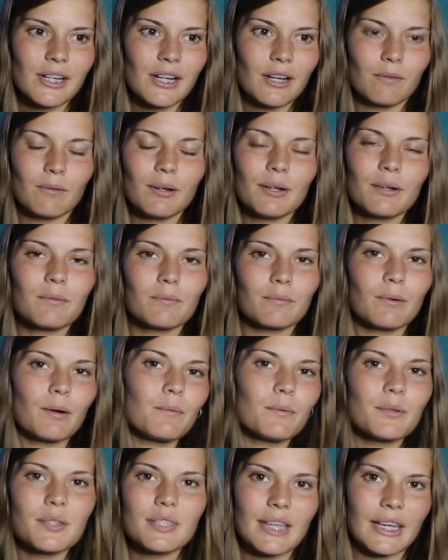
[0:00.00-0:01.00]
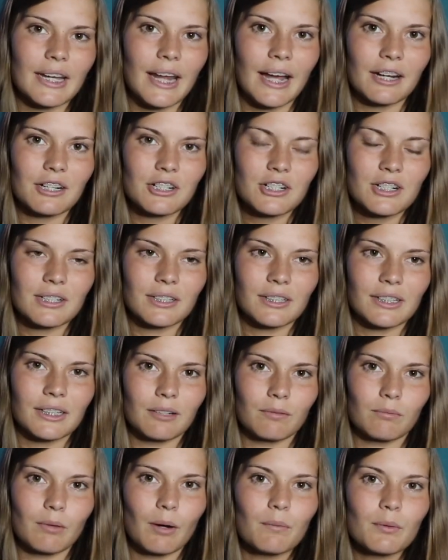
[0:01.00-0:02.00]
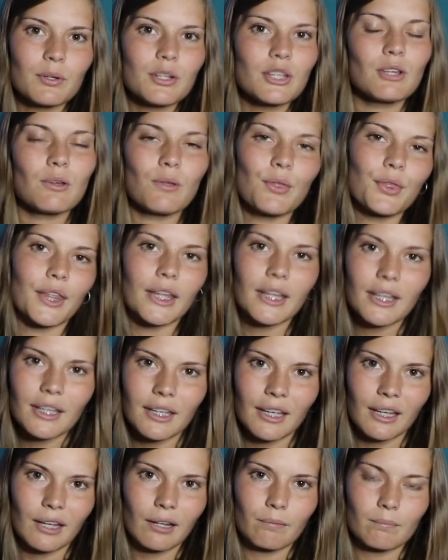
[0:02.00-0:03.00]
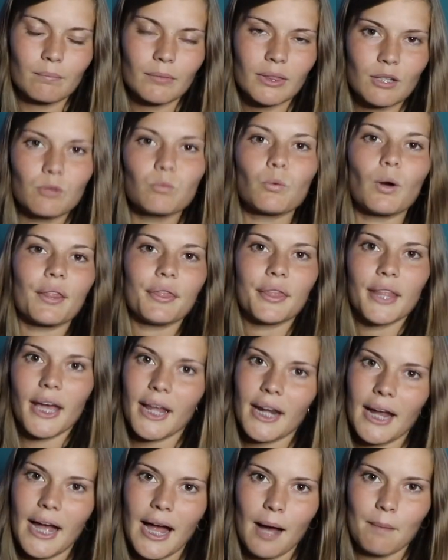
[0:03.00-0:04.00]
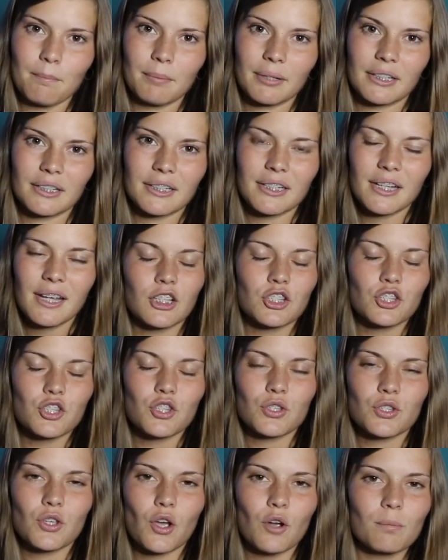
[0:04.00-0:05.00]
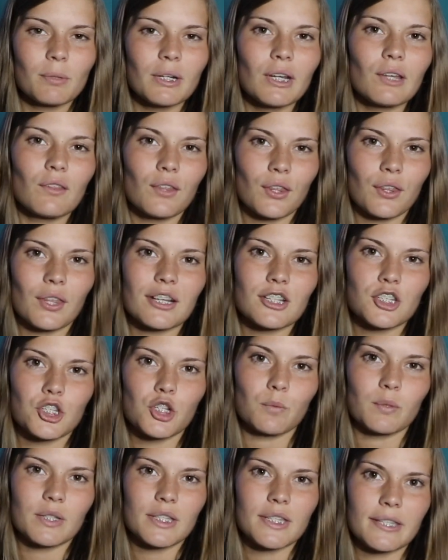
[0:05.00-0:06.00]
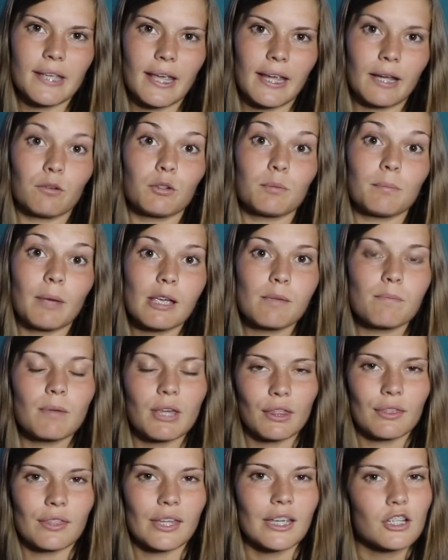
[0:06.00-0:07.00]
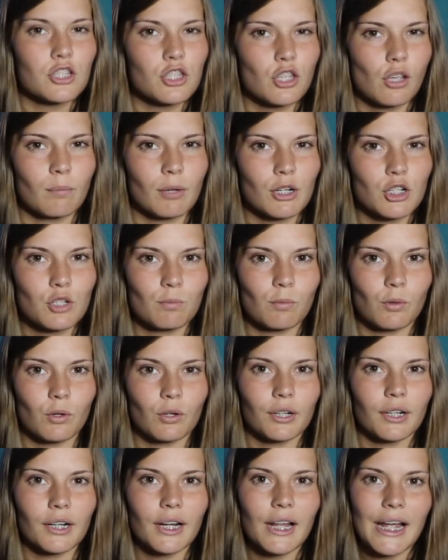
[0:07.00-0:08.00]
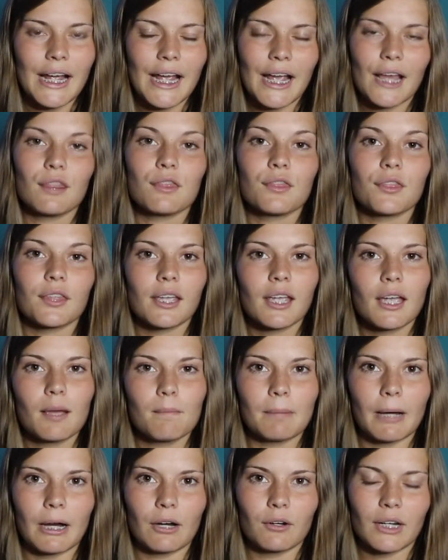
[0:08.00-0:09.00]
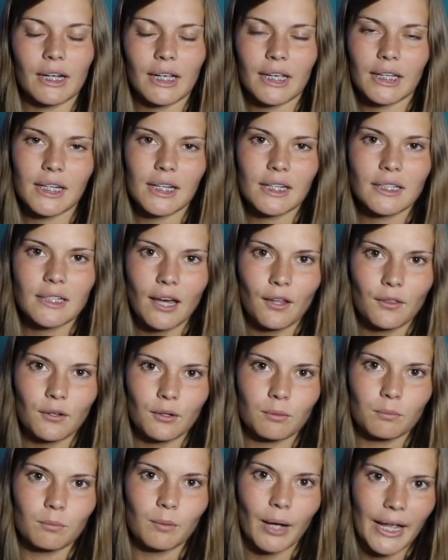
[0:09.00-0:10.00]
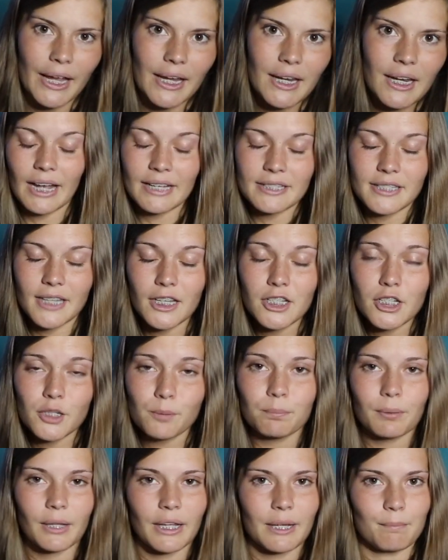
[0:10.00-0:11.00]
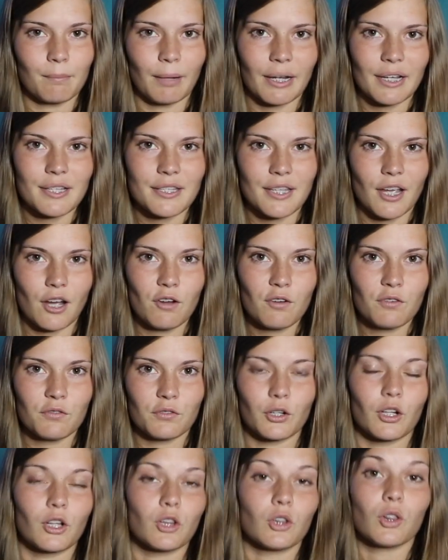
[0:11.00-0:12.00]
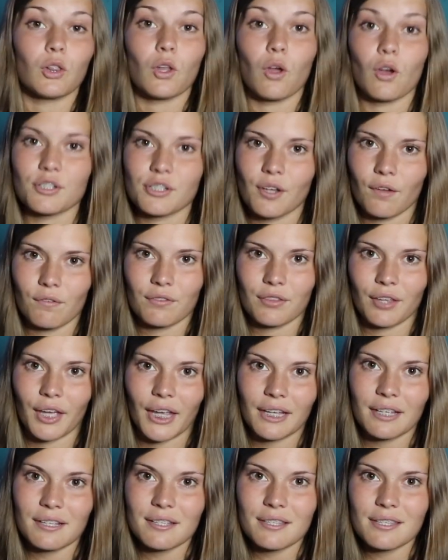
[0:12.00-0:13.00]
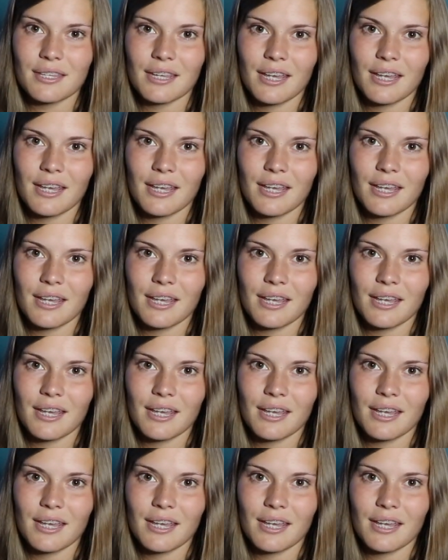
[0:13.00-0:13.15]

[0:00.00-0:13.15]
what was that actually, what were you thinking when that happened? So many of the things she would say would make me think so much more and think about it in another way. I tend to blame myself for a lot of things,